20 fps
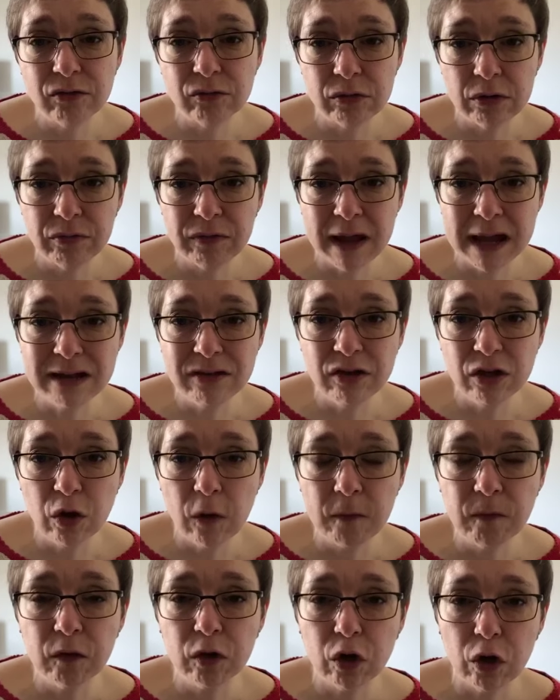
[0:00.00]
reflecting
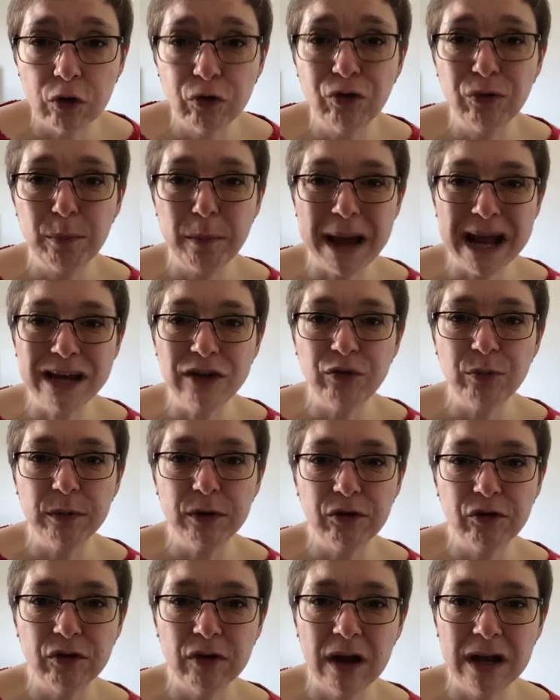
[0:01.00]
on the cost
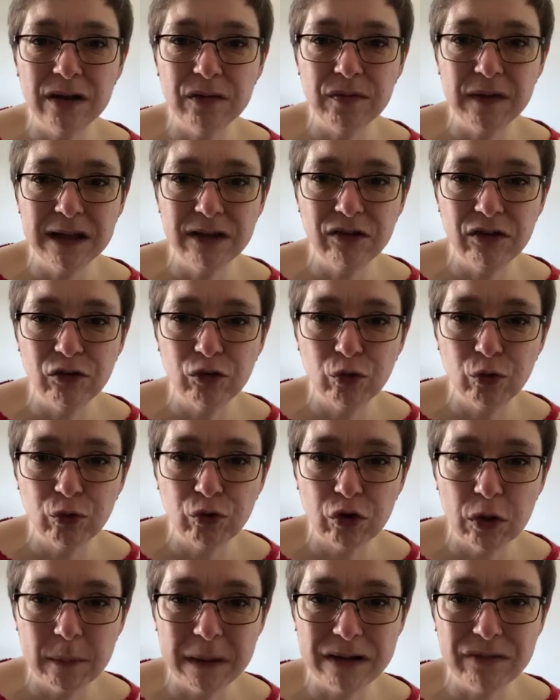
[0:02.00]
management side of things. It's
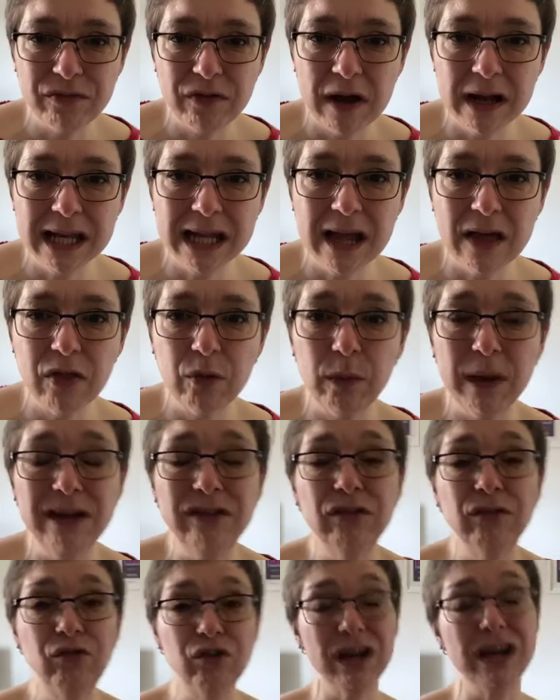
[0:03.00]
also about finding other
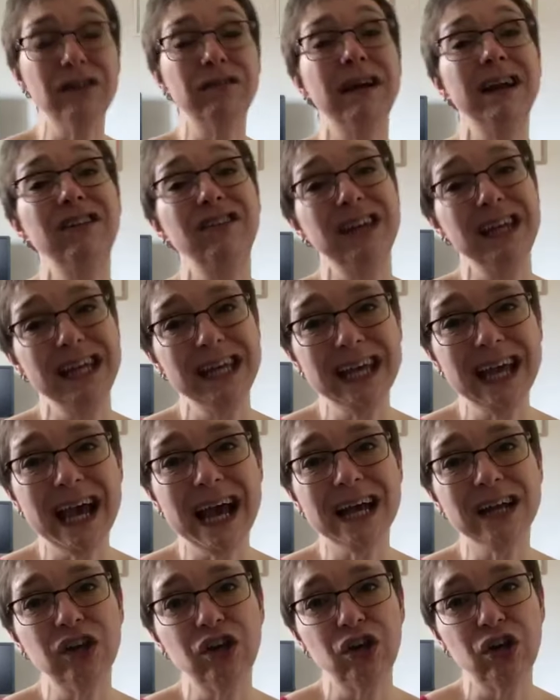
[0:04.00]
ways of generating
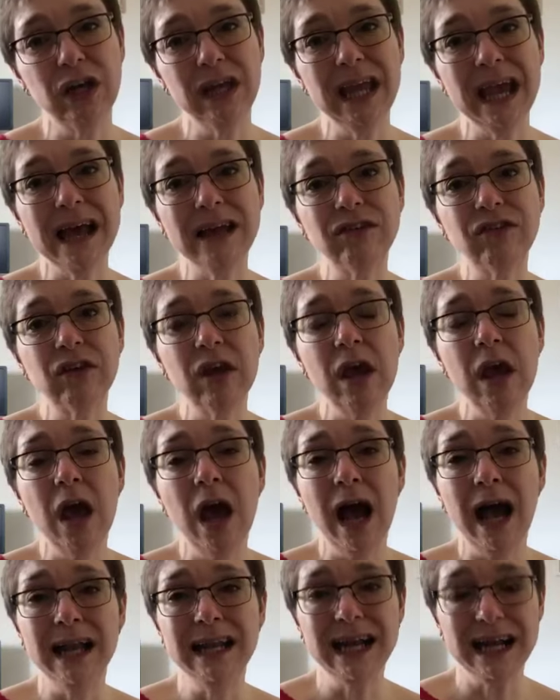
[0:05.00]
cash. Yes,
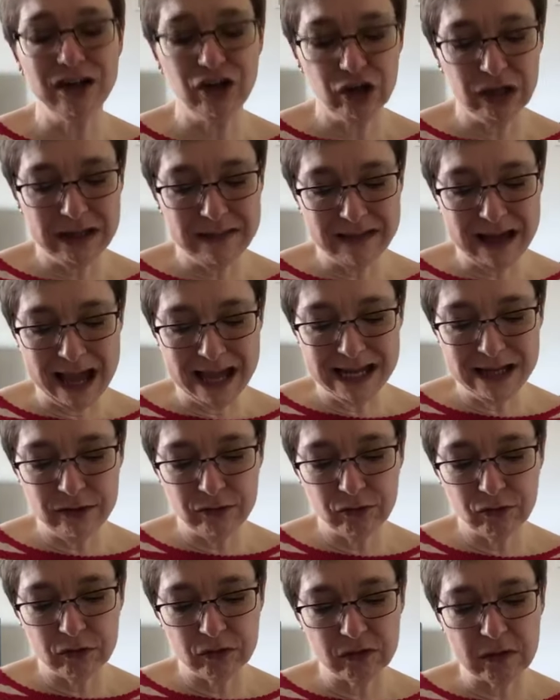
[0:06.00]
and actually that
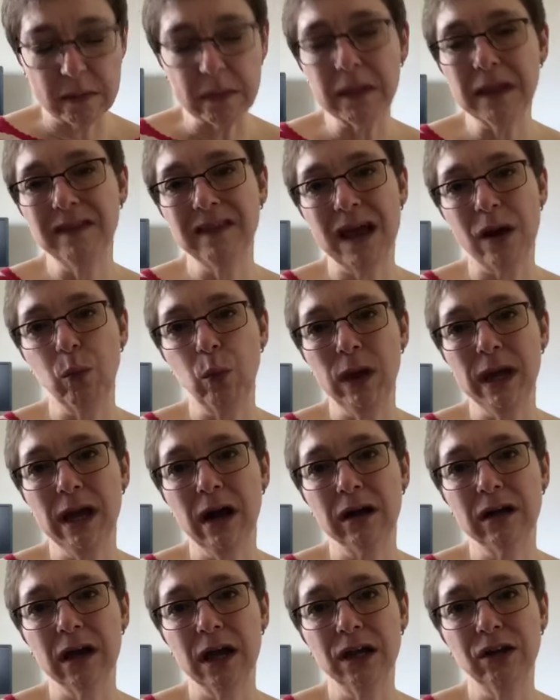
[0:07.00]
is something that we
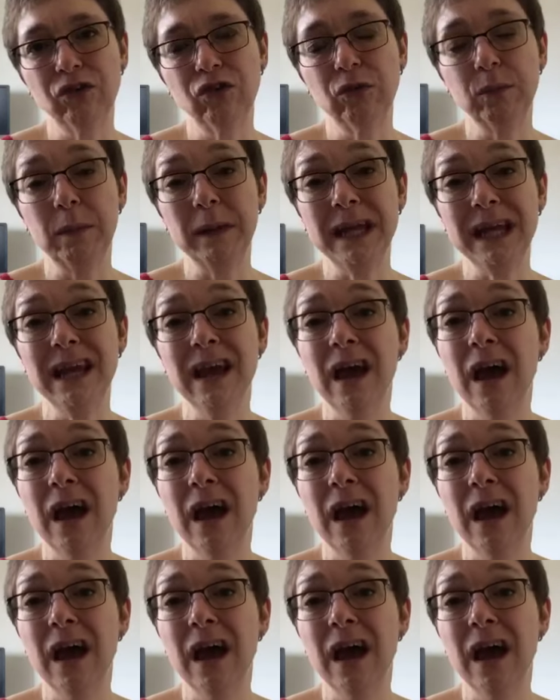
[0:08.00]
are going to be